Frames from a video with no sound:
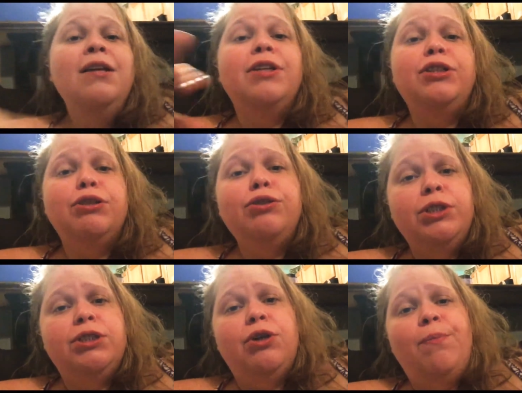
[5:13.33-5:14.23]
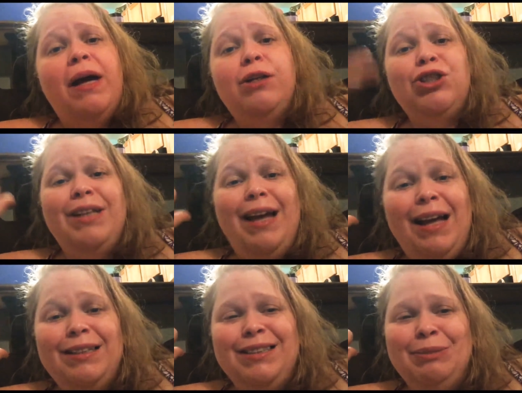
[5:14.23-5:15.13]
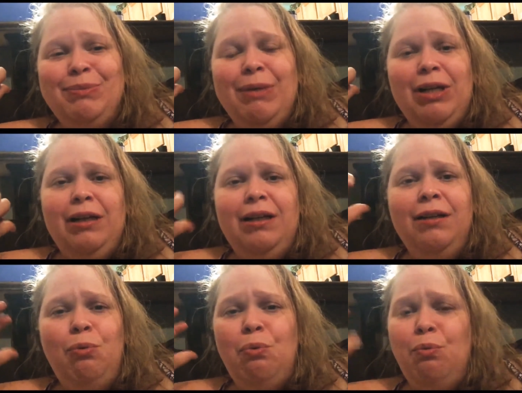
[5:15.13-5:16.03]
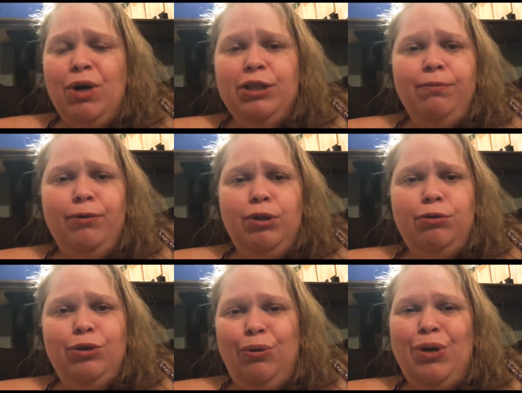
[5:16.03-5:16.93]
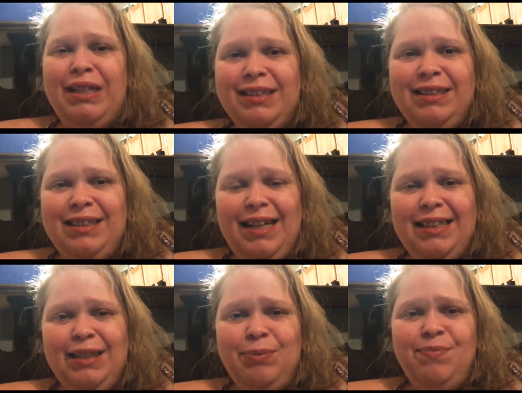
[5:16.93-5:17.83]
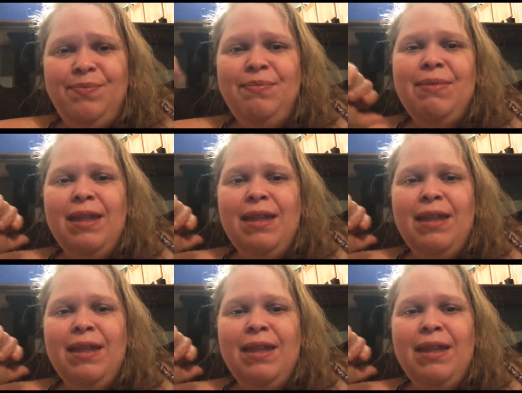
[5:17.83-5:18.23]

The children's soap actually has some wonderful little toys inside them.